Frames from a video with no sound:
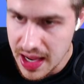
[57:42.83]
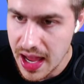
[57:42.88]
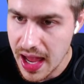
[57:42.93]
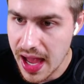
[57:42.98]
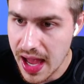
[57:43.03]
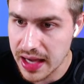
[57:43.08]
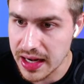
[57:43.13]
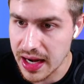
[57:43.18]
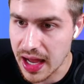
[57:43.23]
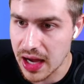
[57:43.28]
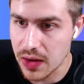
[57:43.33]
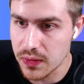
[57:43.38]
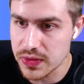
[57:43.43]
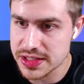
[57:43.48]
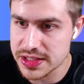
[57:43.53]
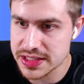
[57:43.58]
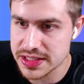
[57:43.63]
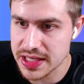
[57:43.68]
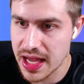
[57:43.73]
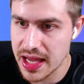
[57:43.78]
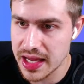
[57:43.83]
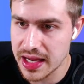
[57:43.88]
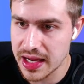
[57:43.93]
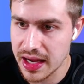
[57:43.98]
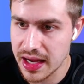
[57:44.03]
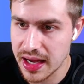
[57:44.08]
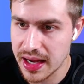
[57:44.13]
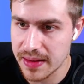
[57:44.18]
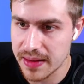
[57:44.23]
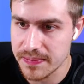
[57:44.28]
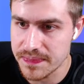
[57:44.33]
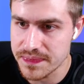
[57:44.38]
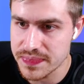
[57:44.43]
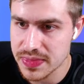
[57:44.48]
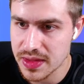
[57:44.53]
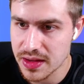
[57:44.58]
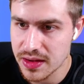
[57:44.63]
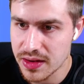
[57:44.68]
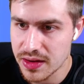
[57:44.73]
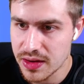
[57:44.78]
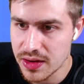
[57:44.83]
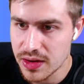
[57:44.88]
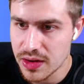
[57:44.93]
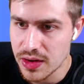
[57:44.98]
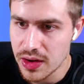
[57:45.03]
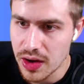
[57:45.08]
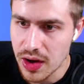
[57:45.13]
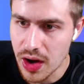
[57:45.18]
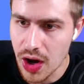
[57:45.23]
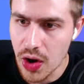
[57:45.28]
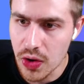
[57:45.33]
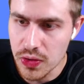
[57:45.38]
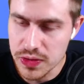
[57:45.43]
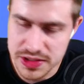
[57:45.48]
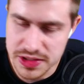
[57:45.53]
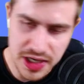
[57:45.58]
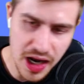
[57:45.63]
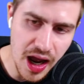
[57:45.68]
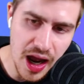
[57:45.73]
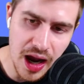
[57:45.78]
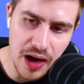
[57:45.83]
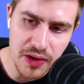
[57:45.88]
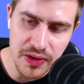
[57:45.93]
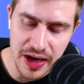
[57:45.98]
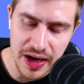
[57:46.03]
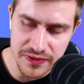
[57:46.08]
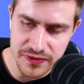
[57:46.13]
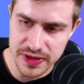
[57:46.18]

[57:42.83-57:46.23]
And I would say Otara